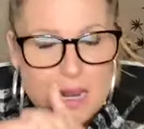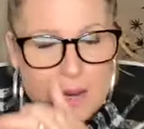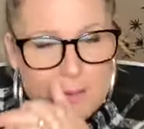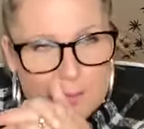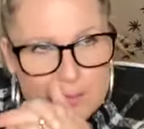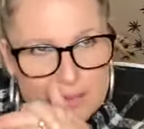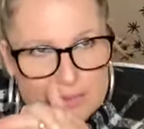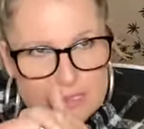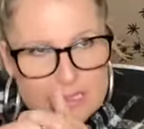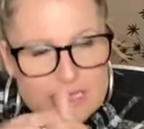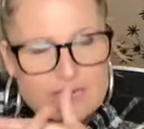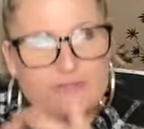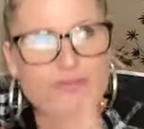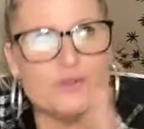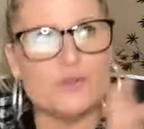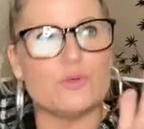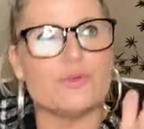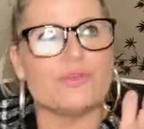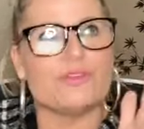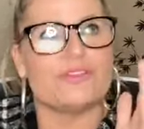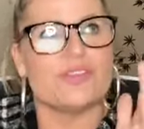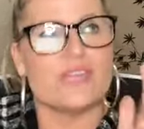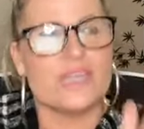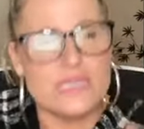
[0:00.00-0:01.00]
But if you
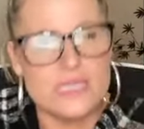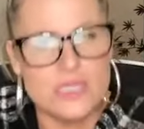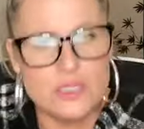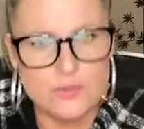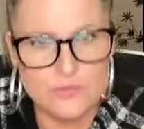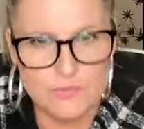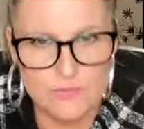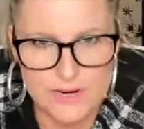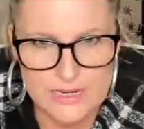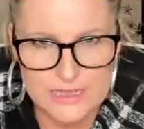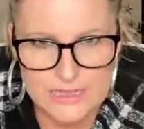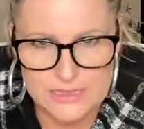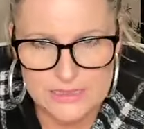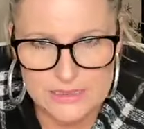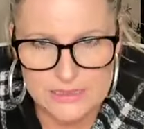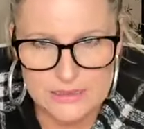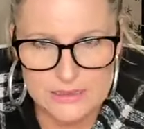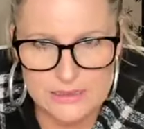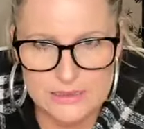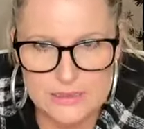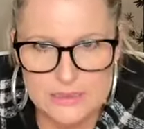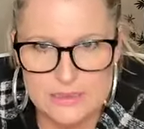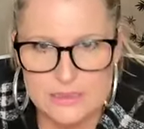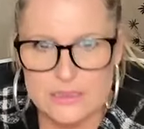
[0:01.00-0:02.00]
think you're ready
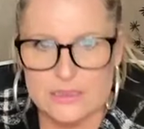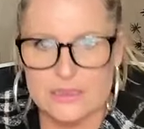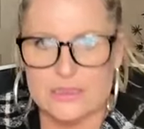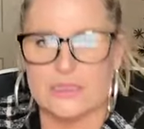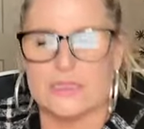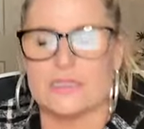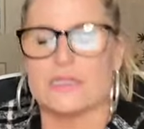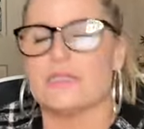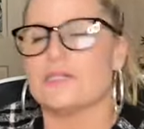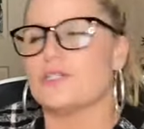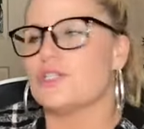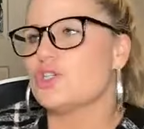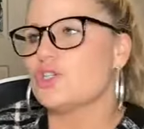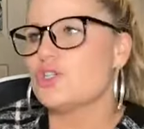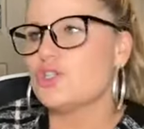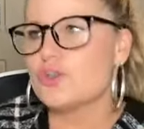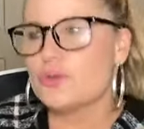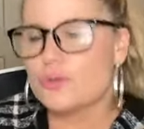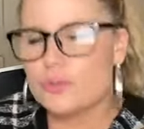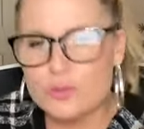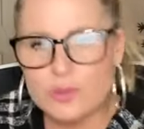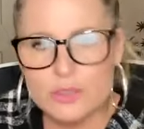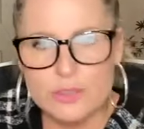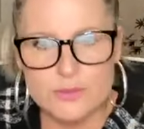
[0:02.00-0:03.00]
to
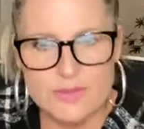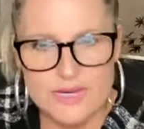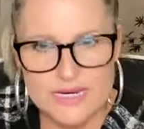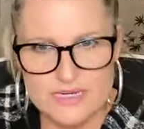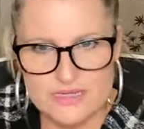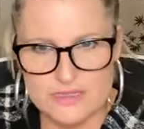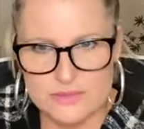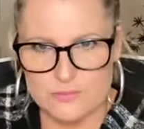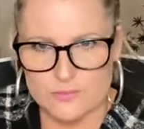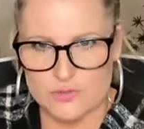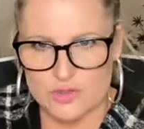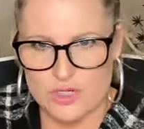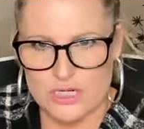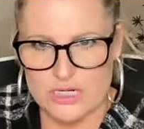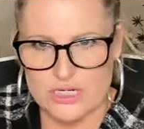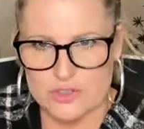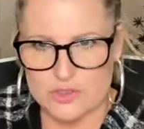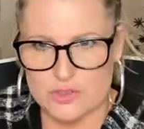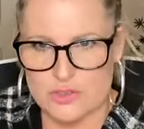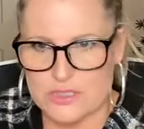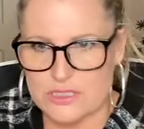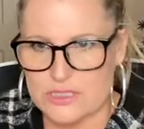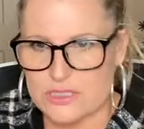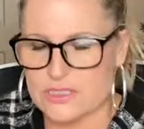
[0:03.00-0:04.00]
truly make some
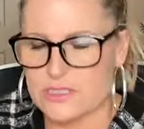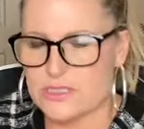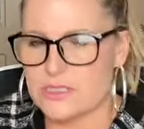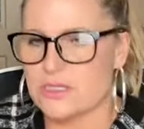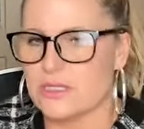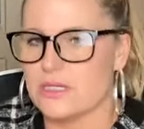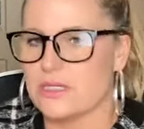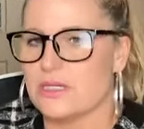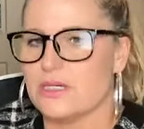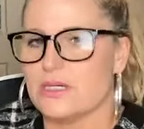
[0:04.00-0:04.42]
changes,